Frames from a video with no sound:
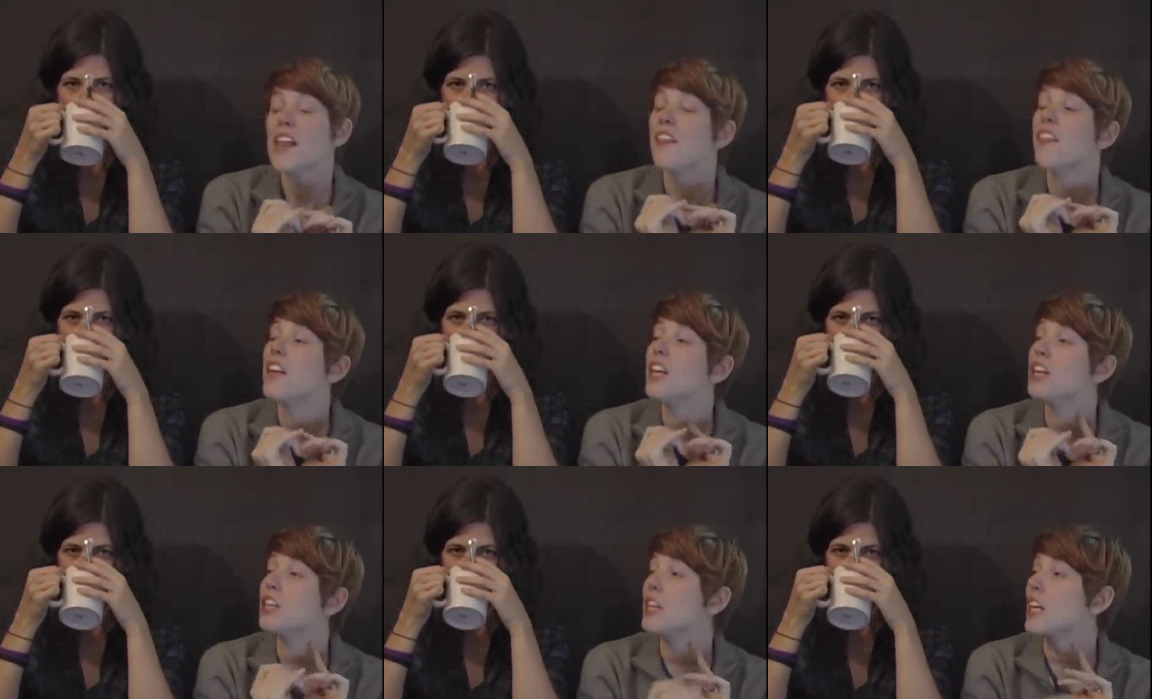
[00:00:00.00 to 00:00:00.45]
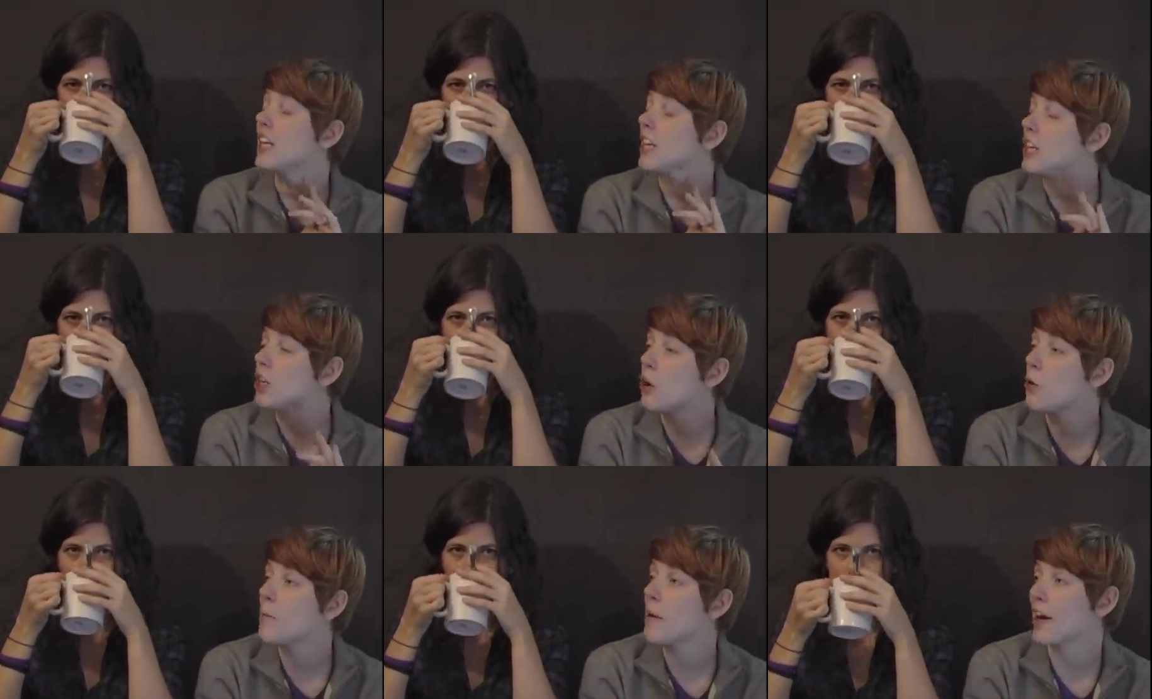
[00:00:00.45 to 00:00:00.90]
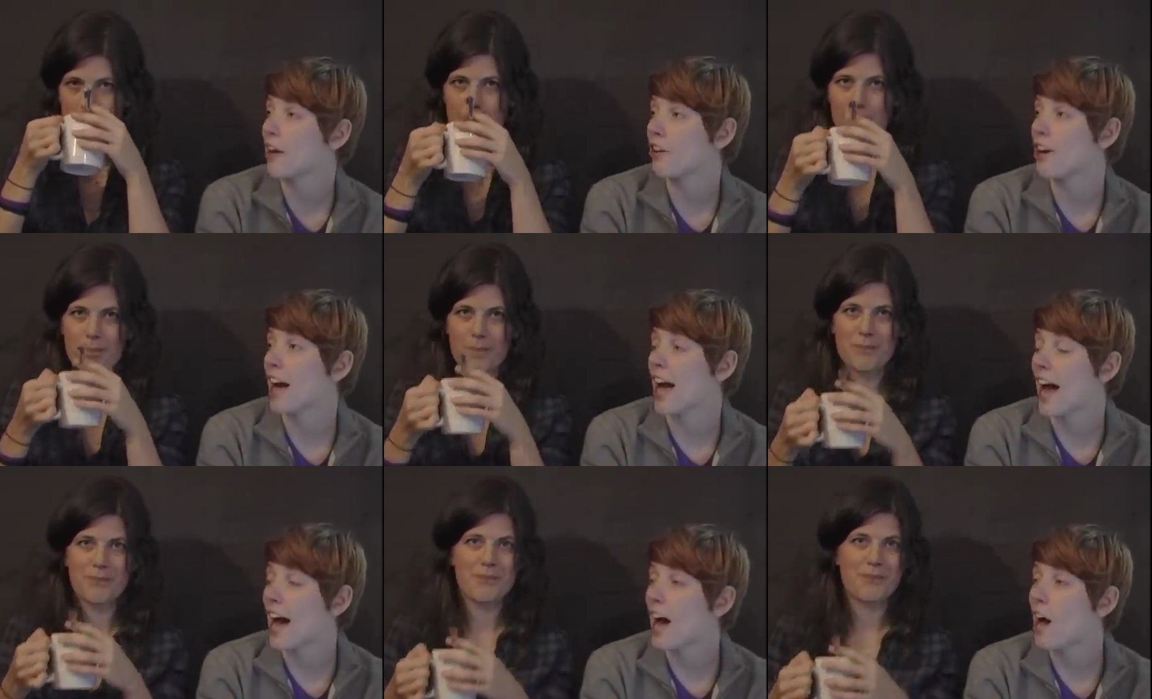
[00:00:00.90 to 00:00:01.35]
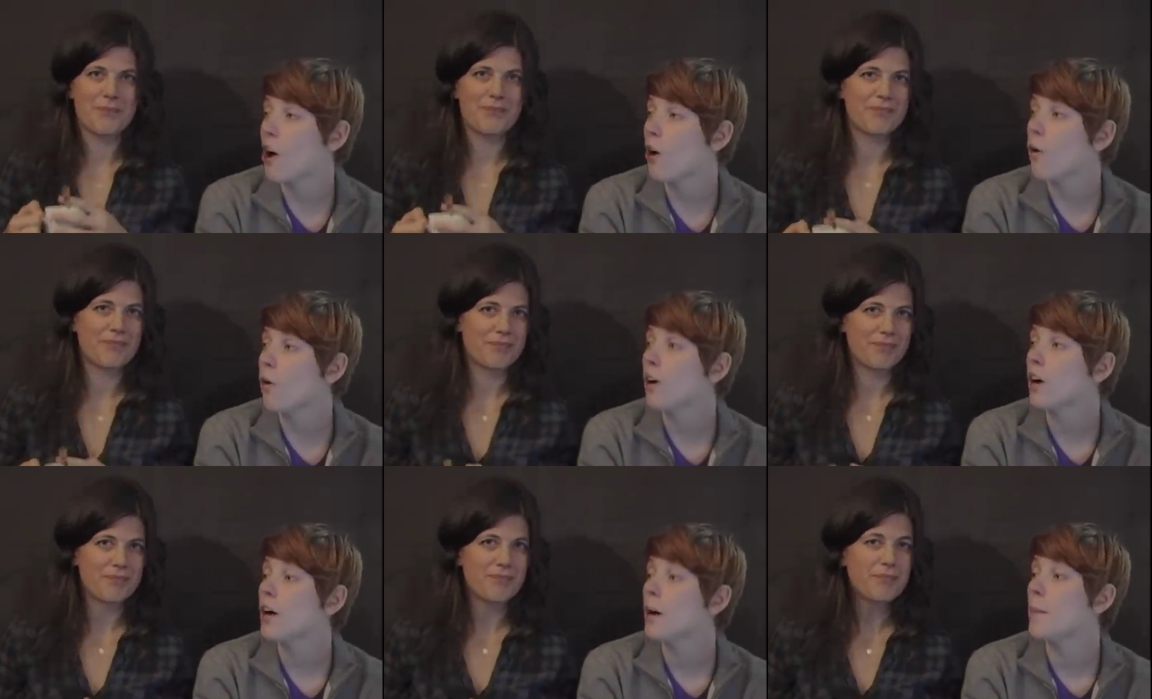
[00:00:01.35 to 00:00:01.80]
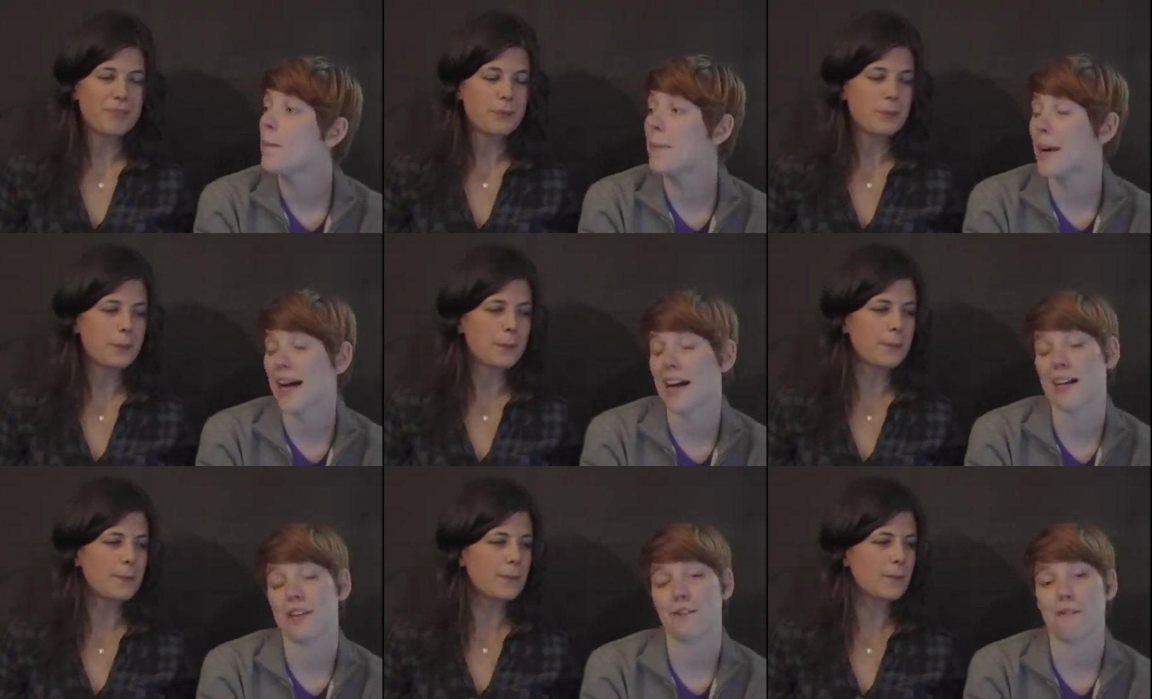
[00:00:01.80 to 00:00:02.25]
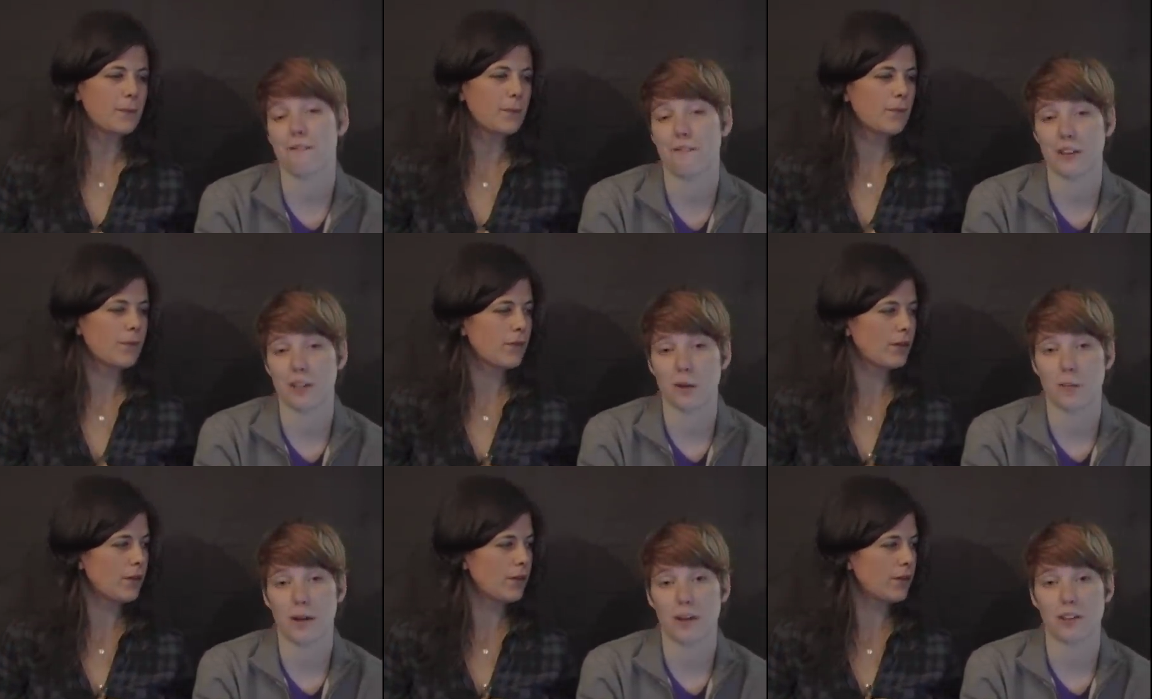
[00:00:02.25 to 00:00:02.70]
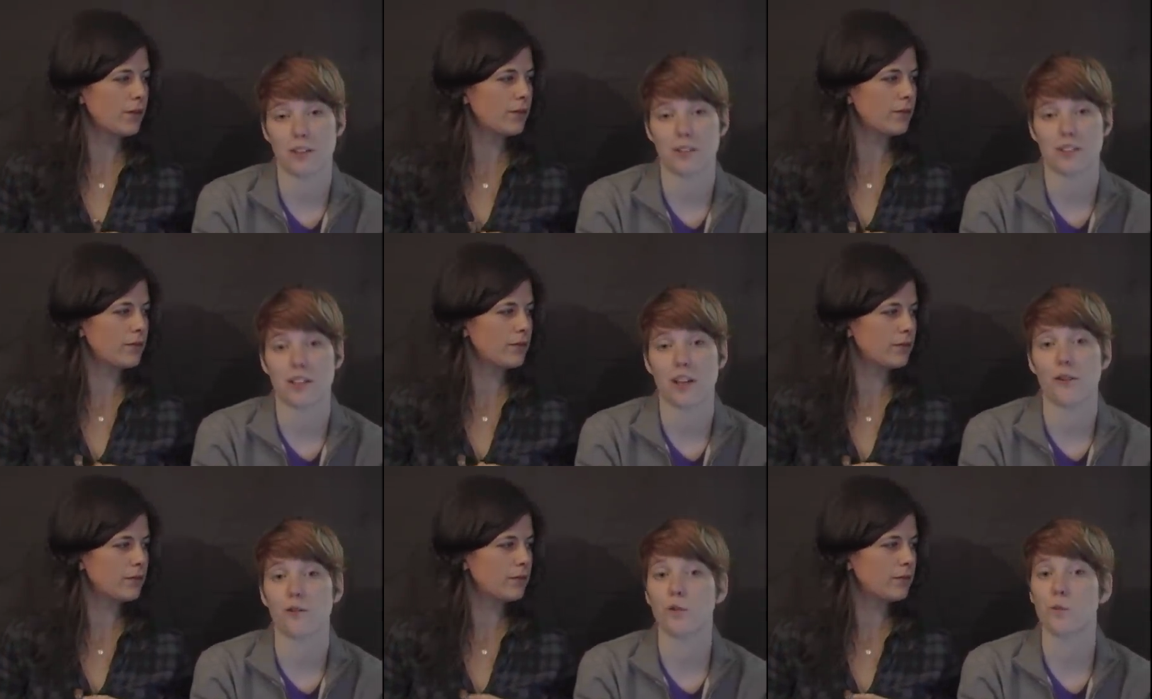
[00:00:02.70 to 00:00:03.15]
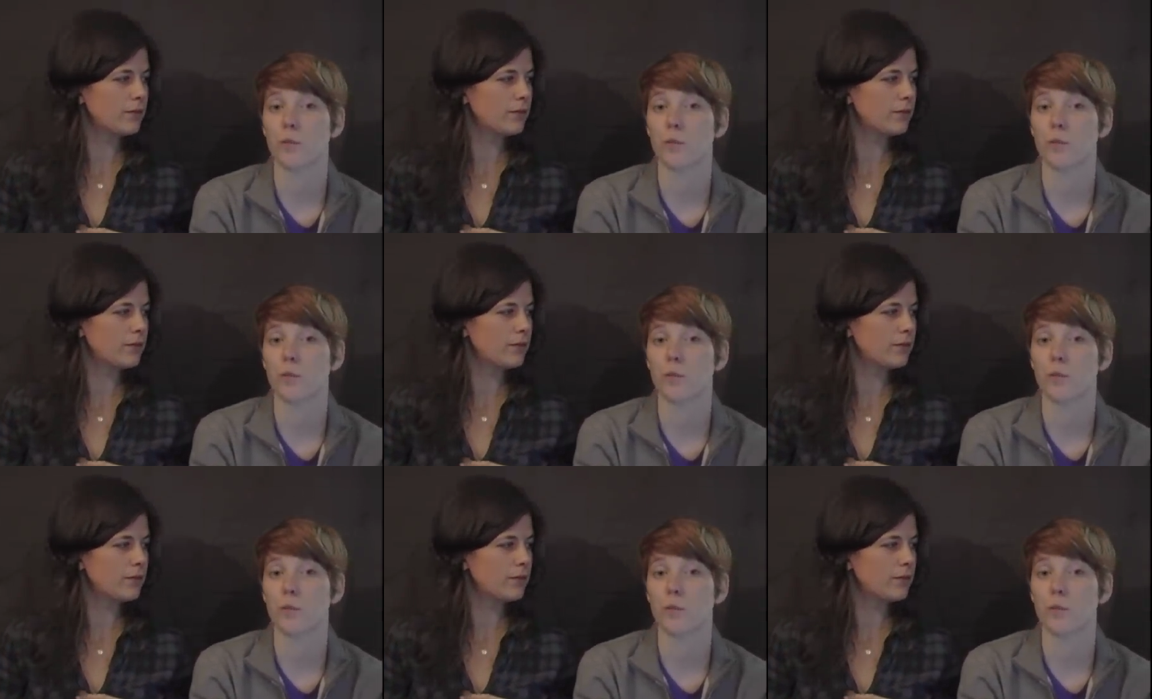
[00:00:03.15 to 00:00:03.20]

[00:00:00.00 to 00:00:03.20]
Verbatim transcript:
Speaker 1: then no matter how bad you feel about yourself,